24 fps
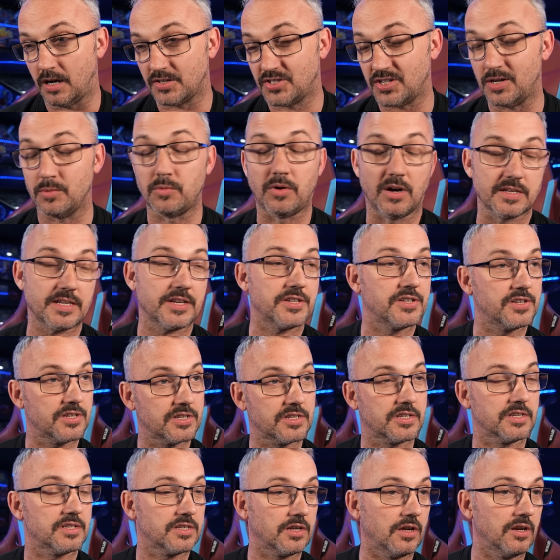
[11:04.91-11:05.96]
Do you know what? I was actually
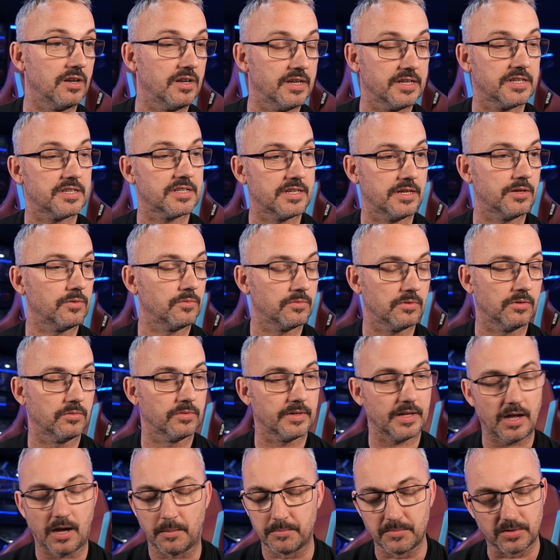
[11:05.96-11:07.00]
just going to start listing all, all
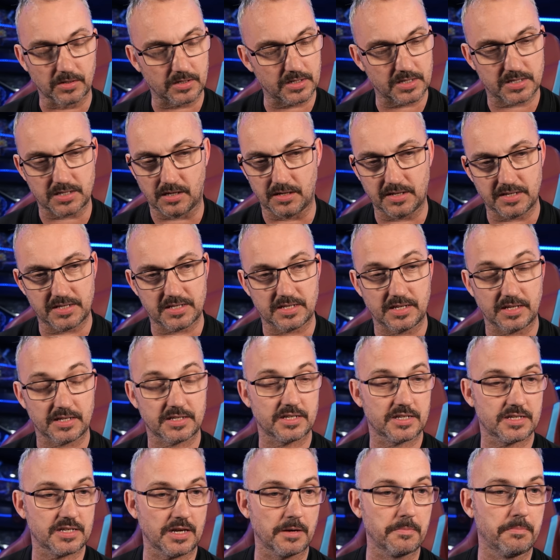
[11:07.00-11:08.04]
the... I'm not going to start listing it because
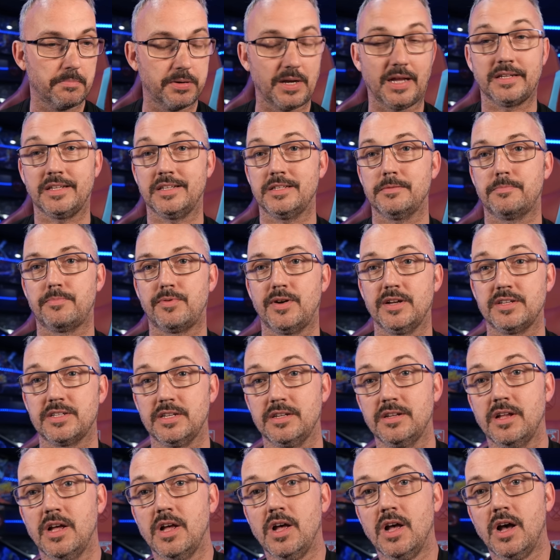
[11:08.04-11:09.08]
it's so bloody
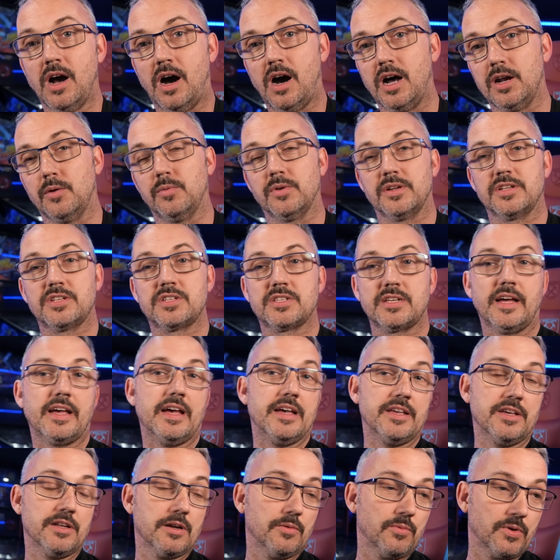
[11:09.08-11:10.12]
depressing. I don't want to say
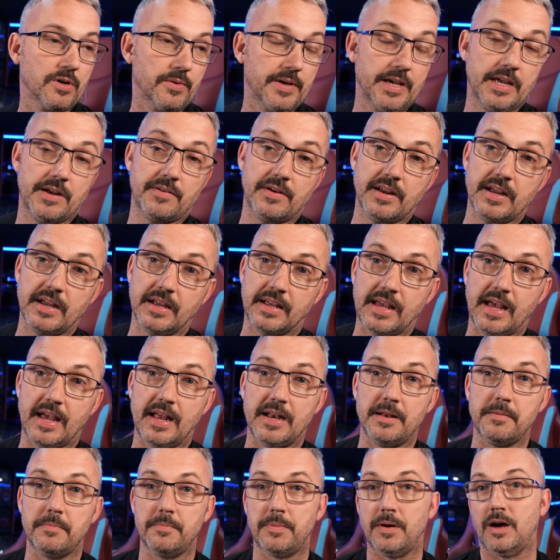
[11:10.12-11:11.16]
it. You don't want to hear it
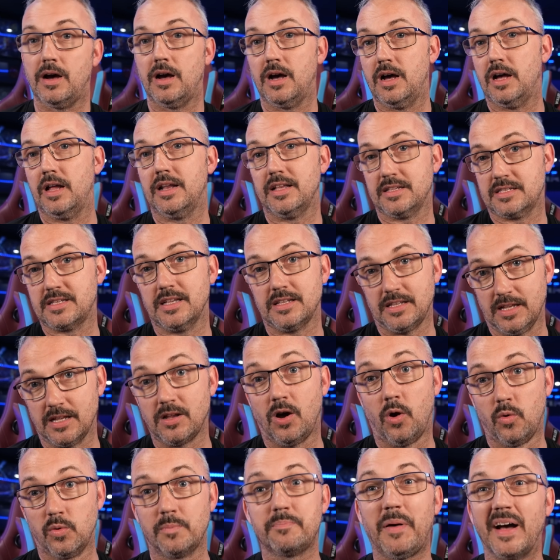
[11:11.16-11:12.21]
again. But uh, there's the, the,
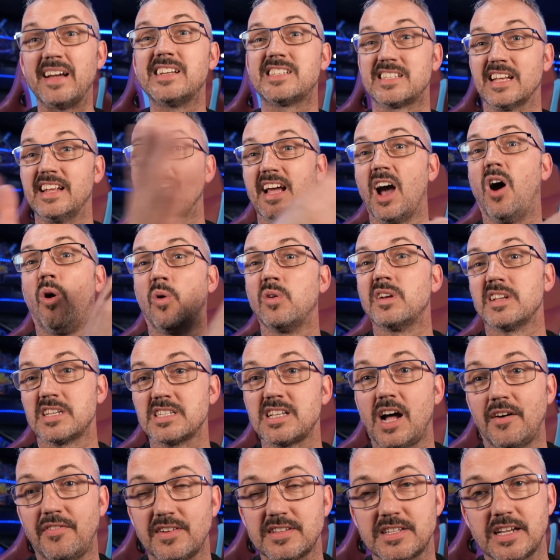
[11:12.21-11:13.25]
oh, basically all the
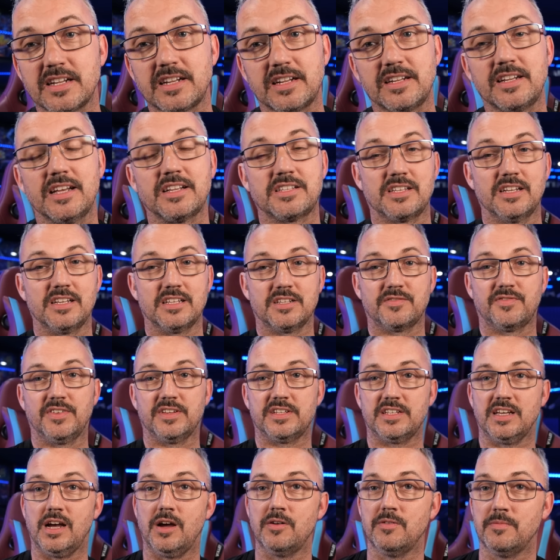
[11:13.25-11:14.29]
stuff I said in yesterday's
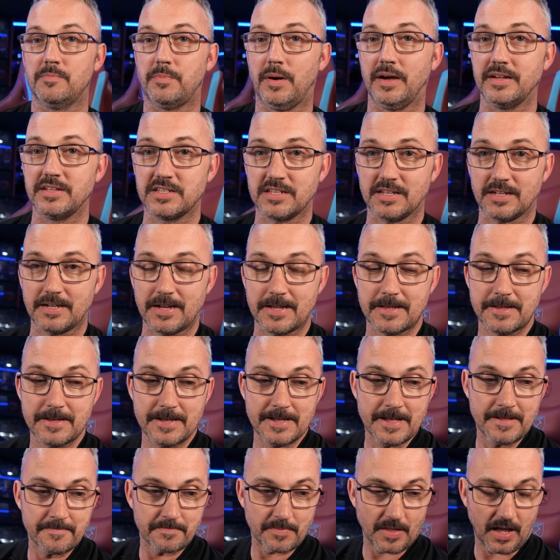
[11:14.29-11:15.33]
video, basically,
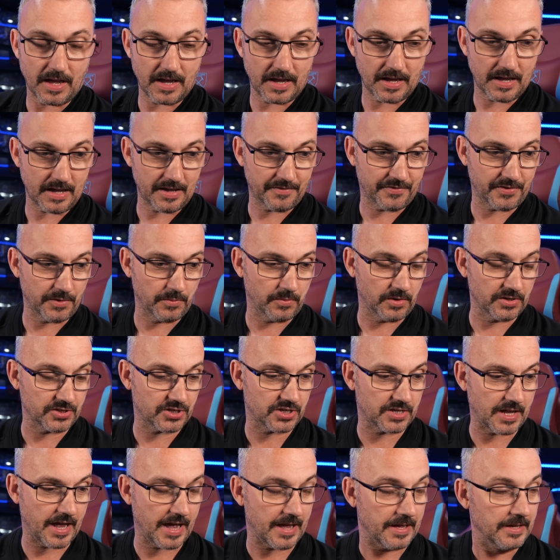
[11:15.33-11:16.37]
uh, if you
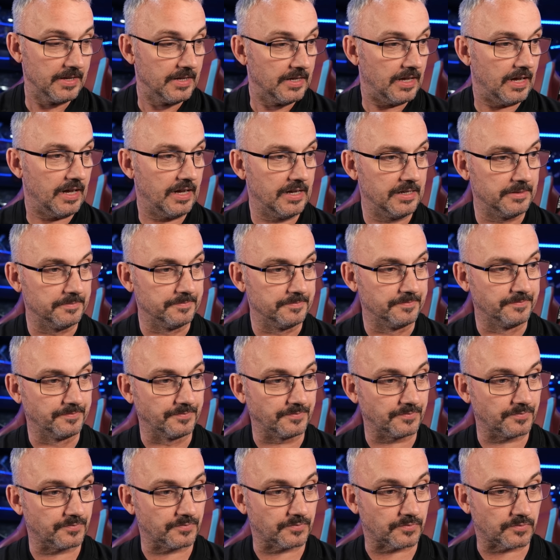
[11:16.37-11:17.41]
watched that. Um,